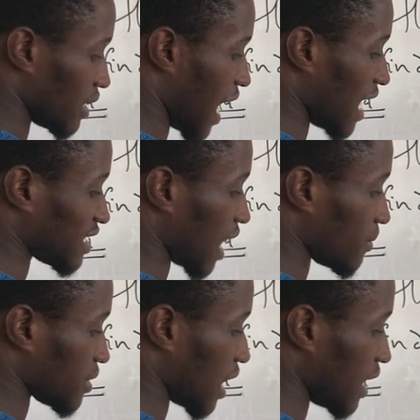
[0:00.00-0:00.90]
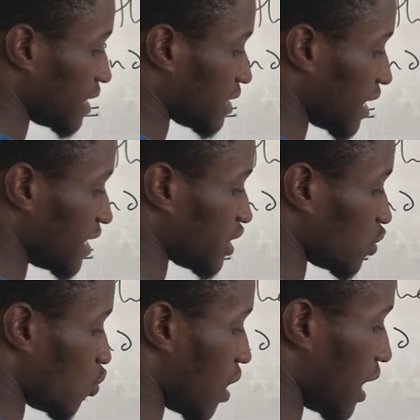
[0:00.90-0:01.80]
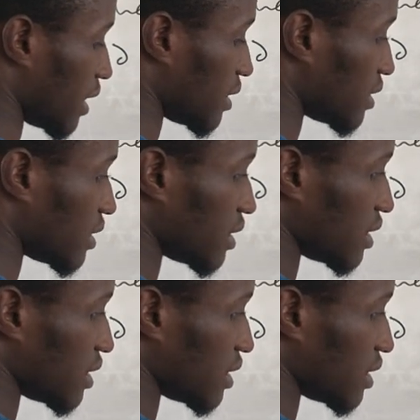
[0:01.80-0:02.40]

9 times 9 is 81.